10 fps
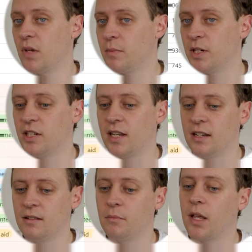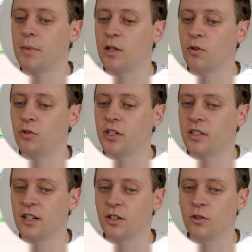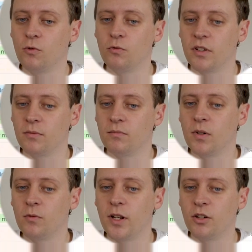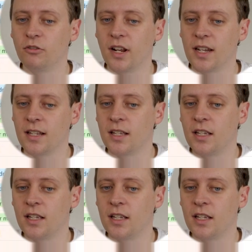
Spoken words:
maybe she didn't, maybe you're just going to call them when you're ready.